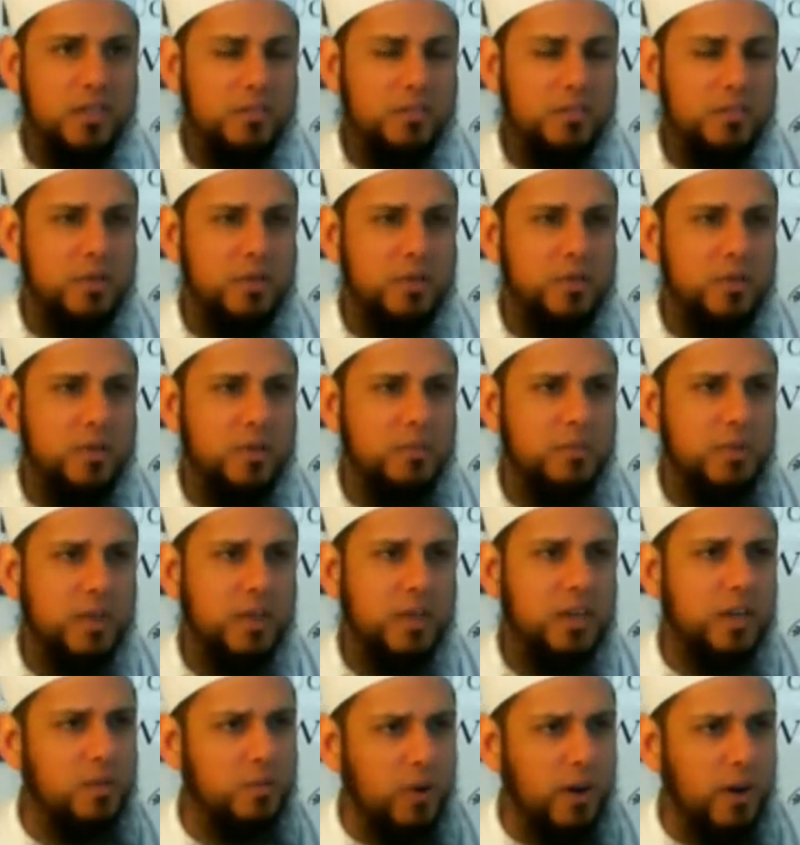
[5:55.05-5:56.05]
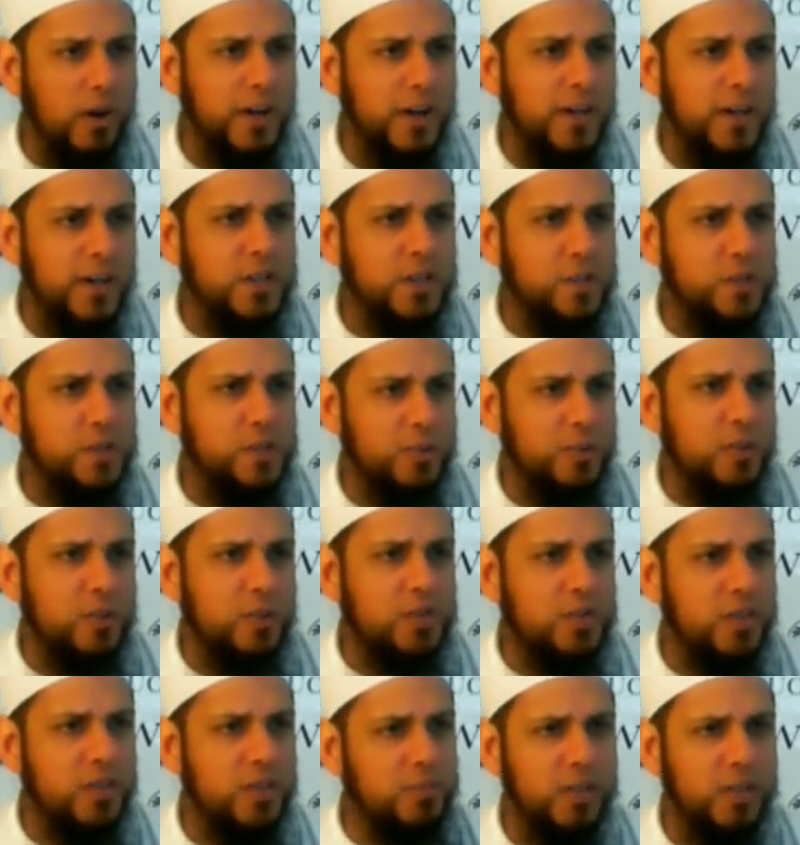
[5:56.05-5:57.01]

between being a wise person and being